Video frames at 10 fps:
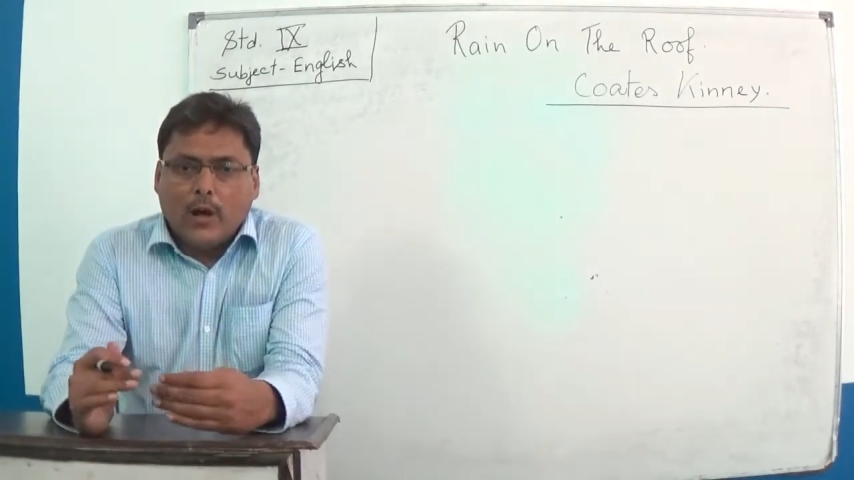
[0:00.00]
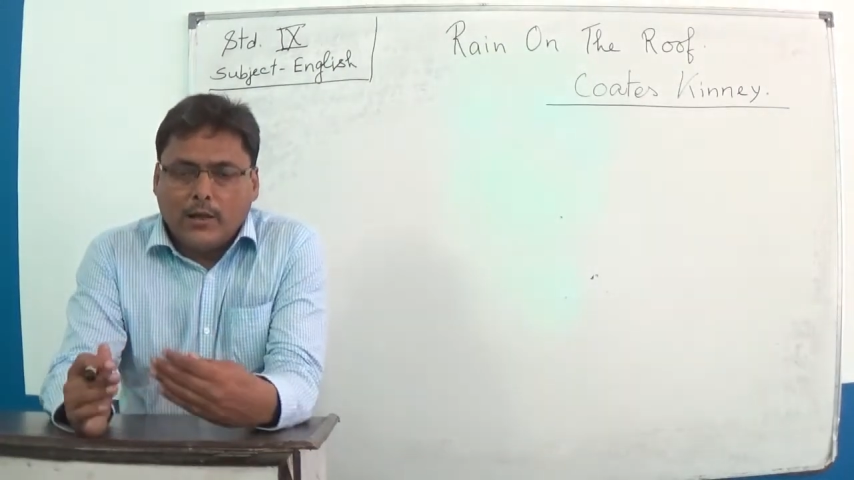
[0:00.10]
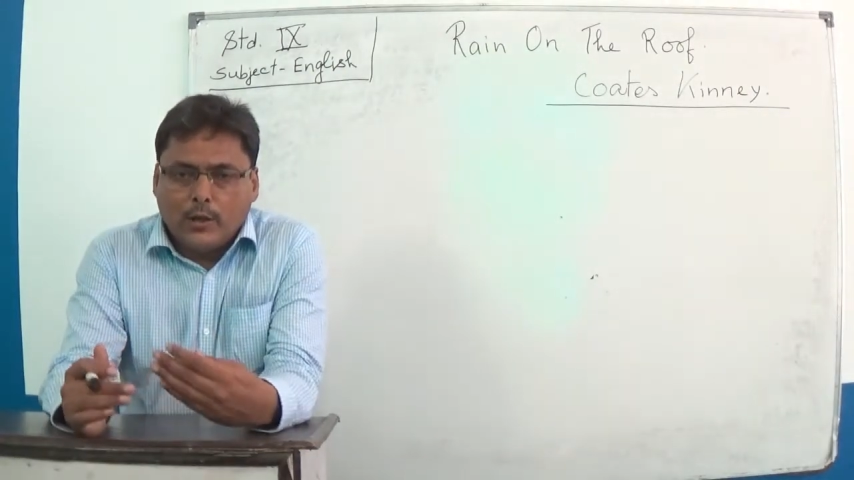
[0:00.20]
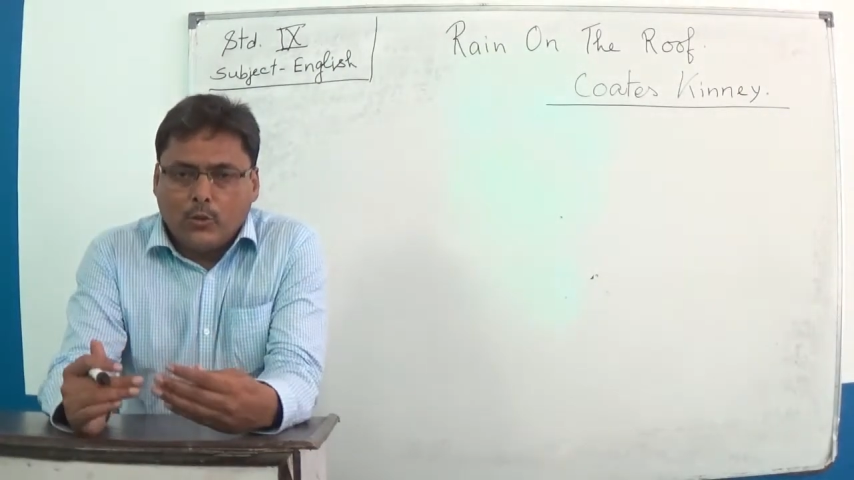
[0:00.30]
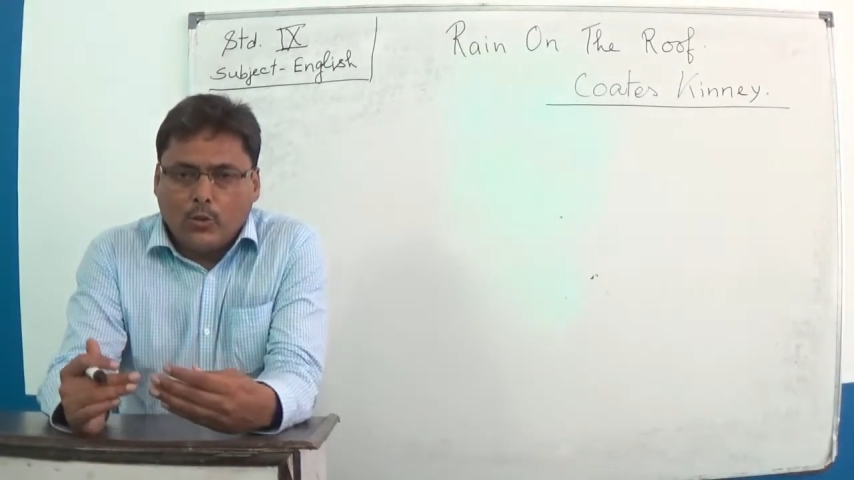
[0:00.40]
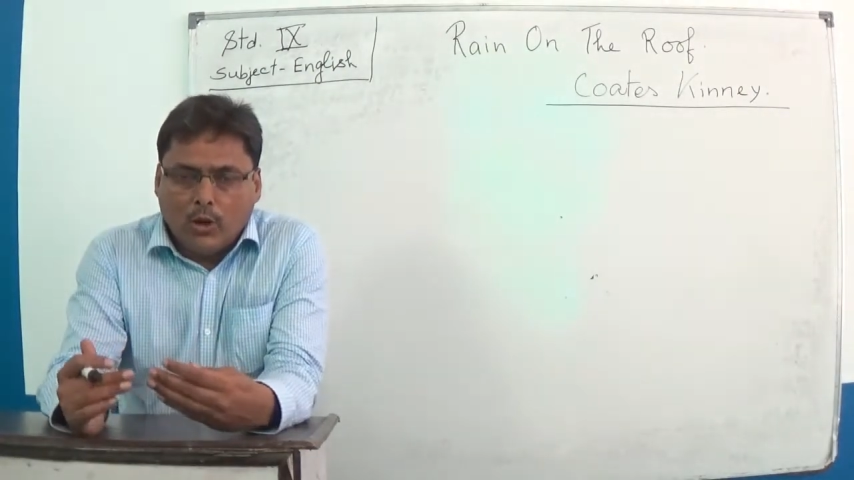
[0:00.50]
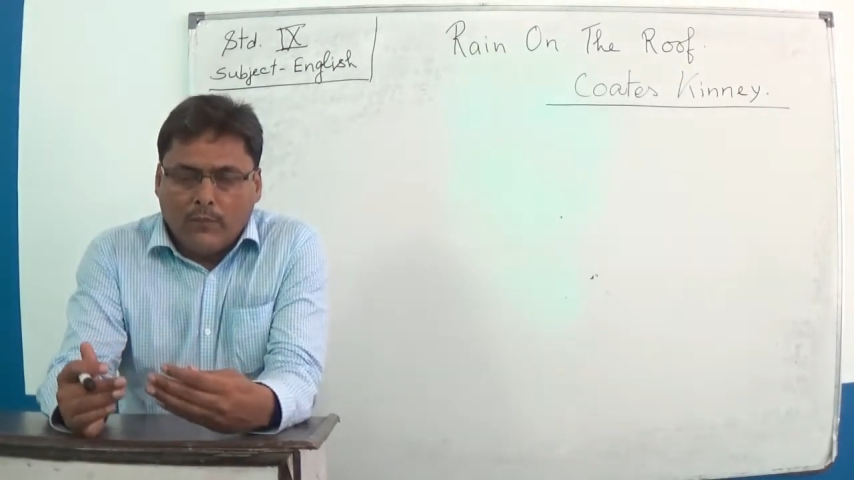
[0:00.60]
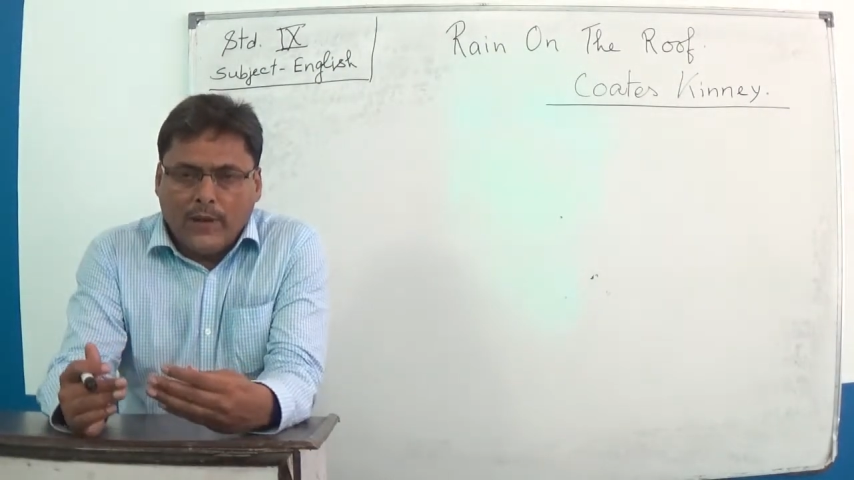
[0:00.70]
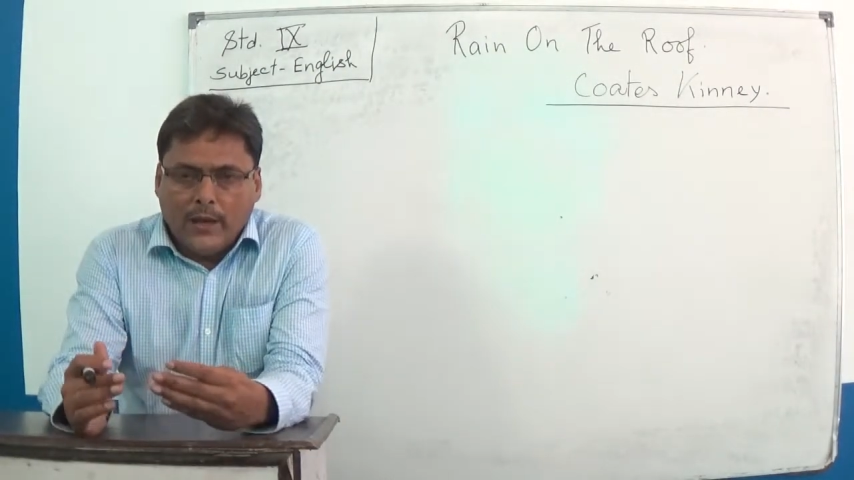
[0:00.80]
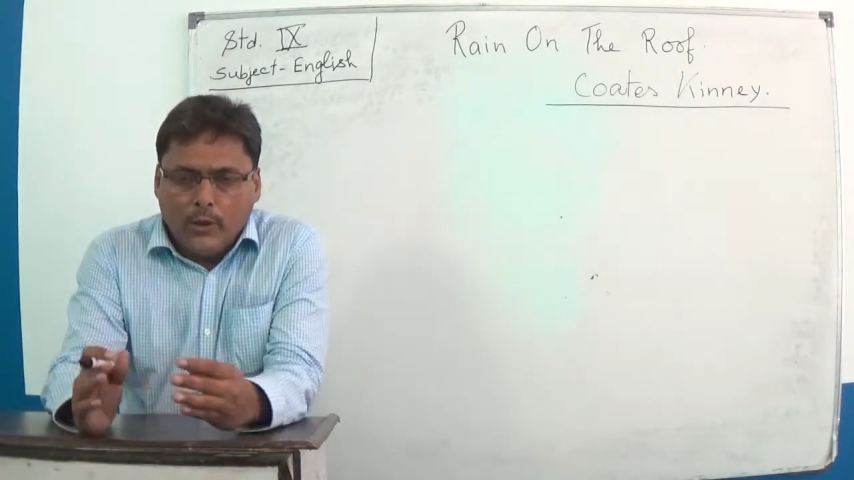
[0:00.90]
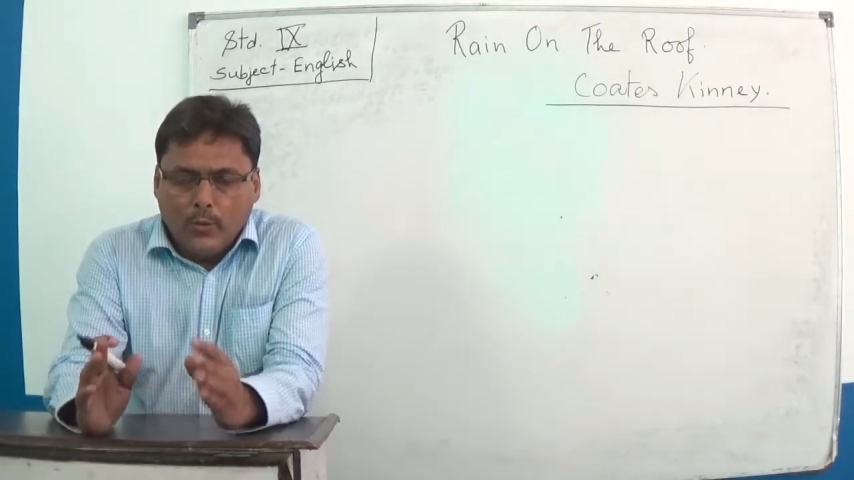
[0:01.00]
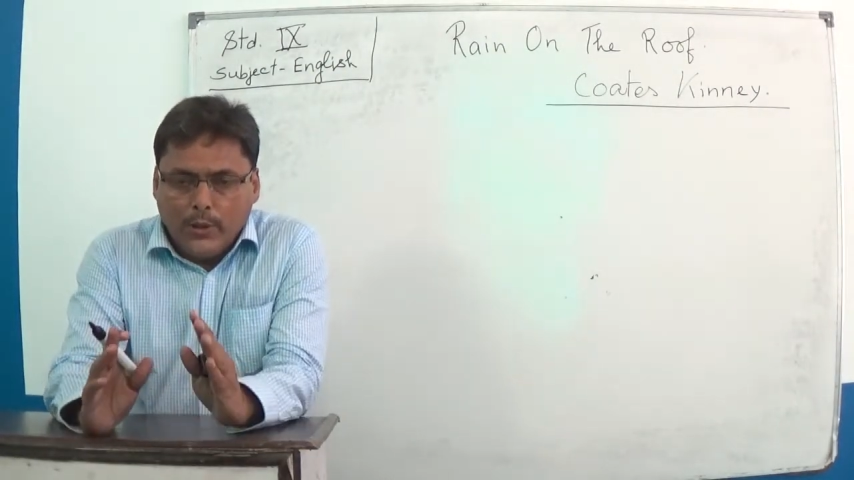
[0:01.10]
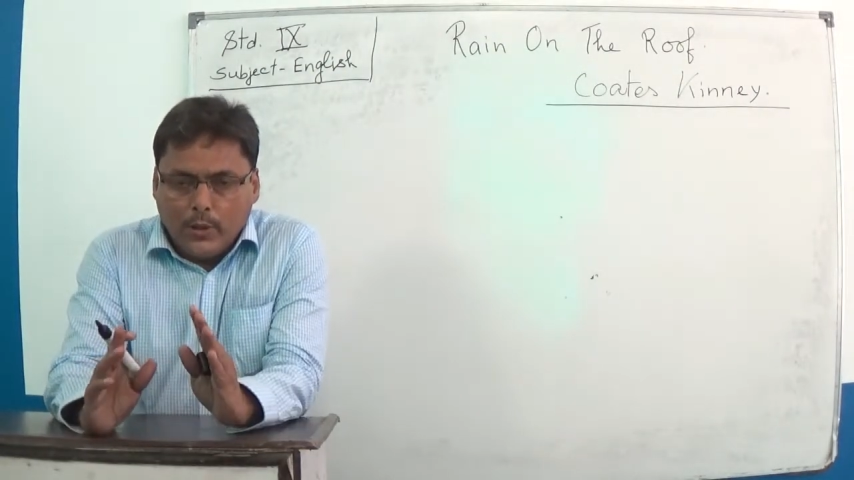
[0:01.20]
wanted to convey you,